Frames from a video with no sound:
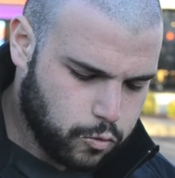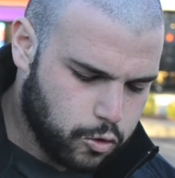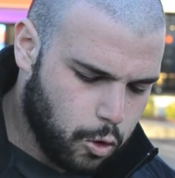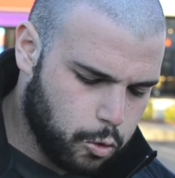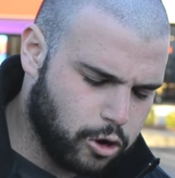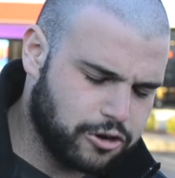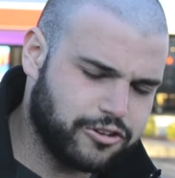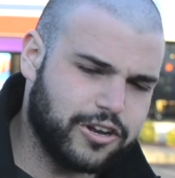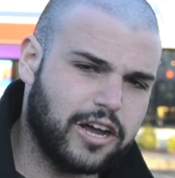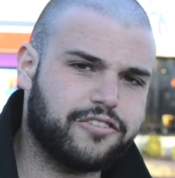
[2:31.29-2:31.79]

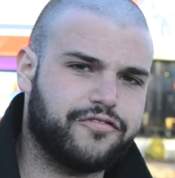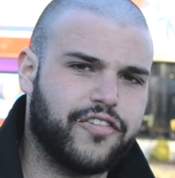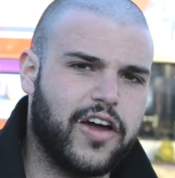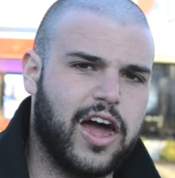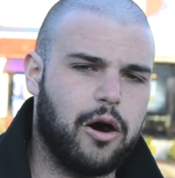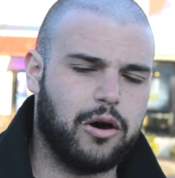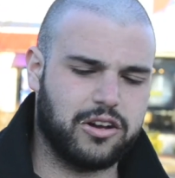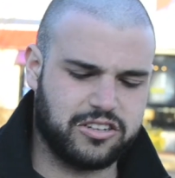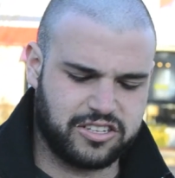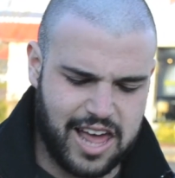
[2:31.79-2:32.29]
where it does
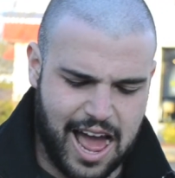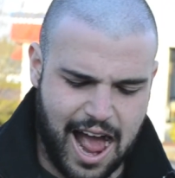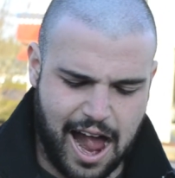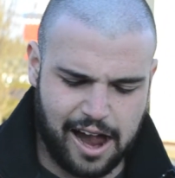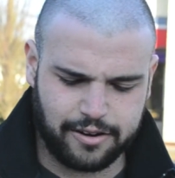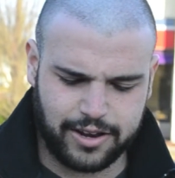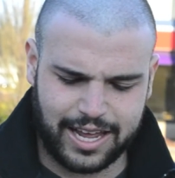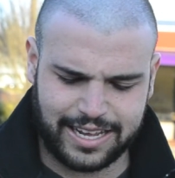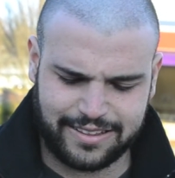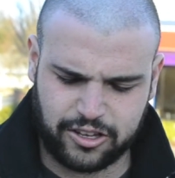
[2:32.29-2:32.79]
fail is
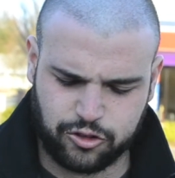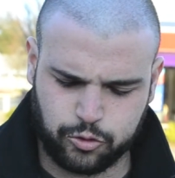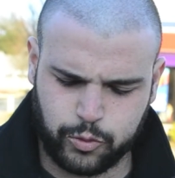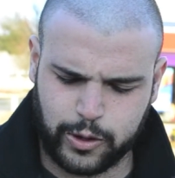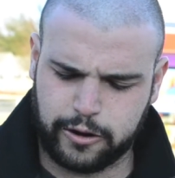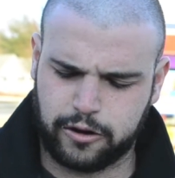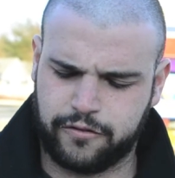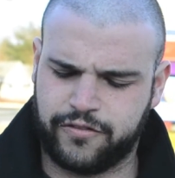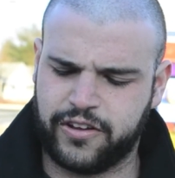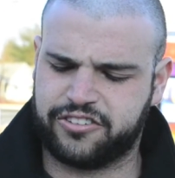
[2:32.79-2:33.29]
that like this
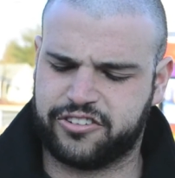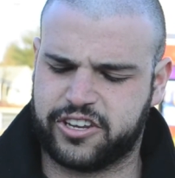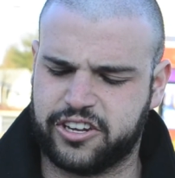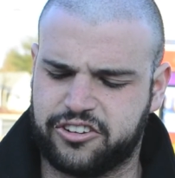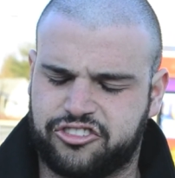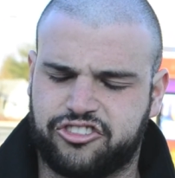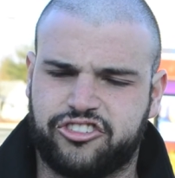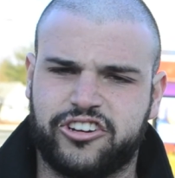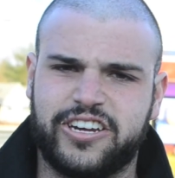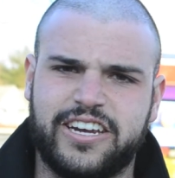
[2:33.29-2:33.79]
weird
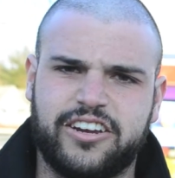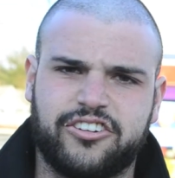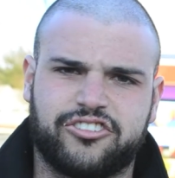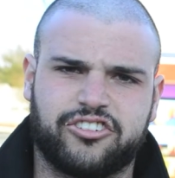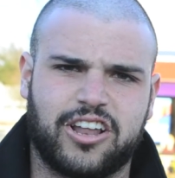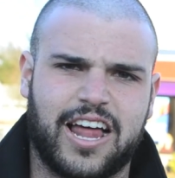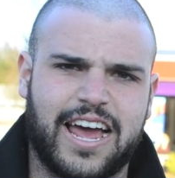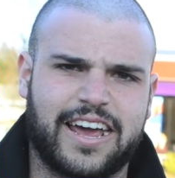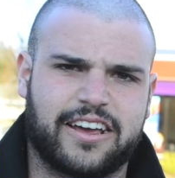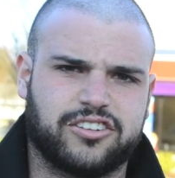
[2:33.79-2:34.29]
viscous
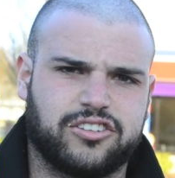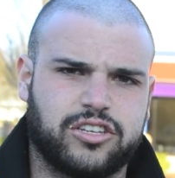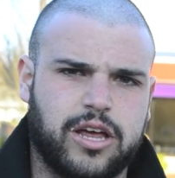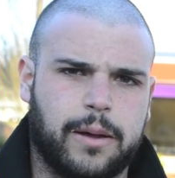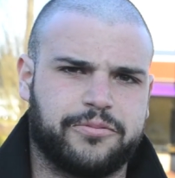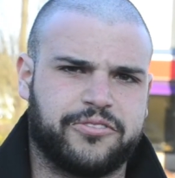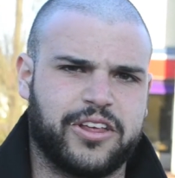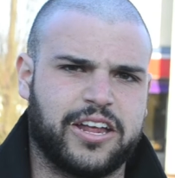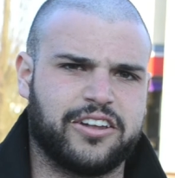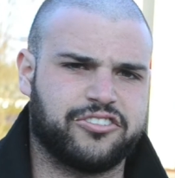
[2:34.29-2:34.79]
cheese-like
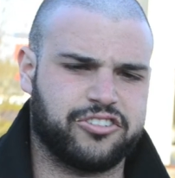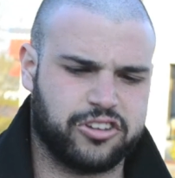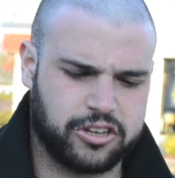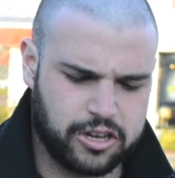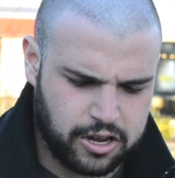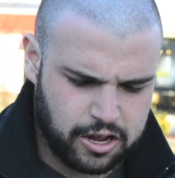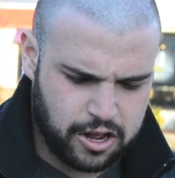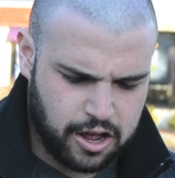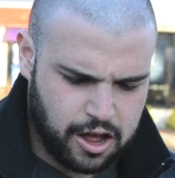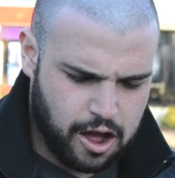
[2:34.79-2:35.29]
substance,
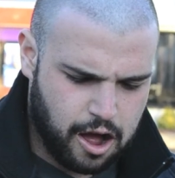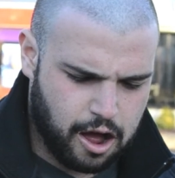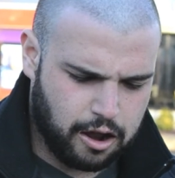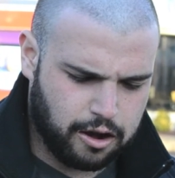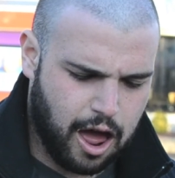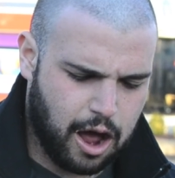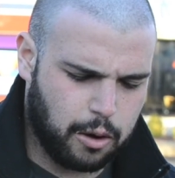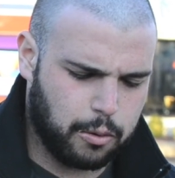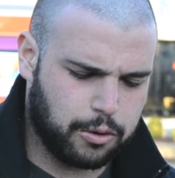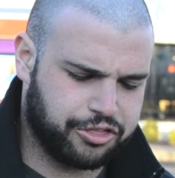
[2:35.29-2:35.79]

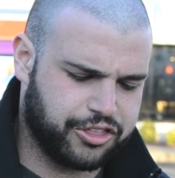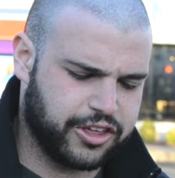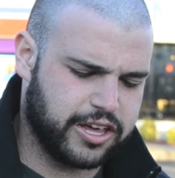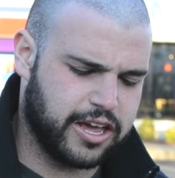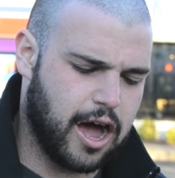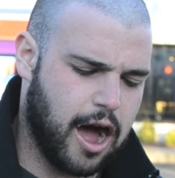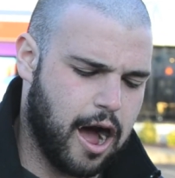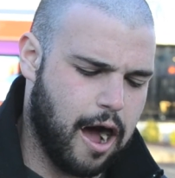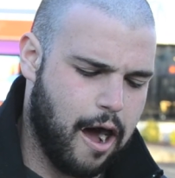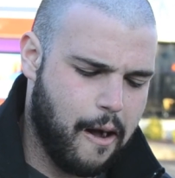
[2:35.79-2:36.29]
along with
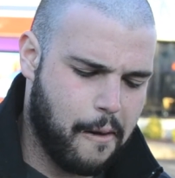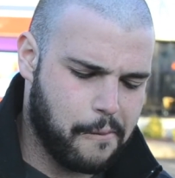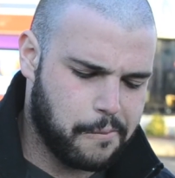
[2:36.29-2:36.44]
the uh,